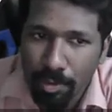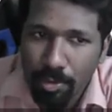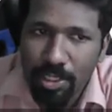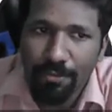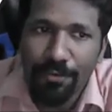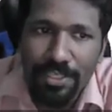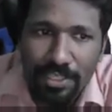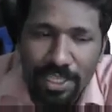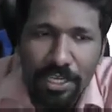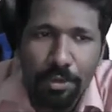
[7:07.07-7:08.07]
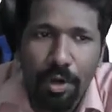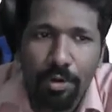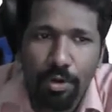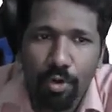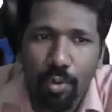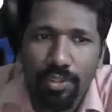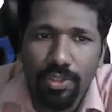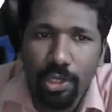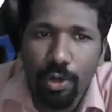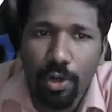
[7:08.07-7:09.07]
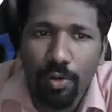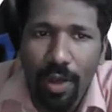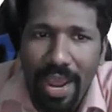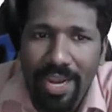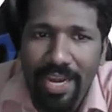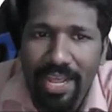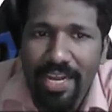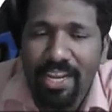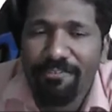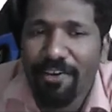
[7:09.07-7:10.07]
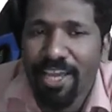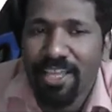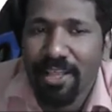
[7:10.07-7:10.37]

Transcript: So the first thing you have to do is you have to identify the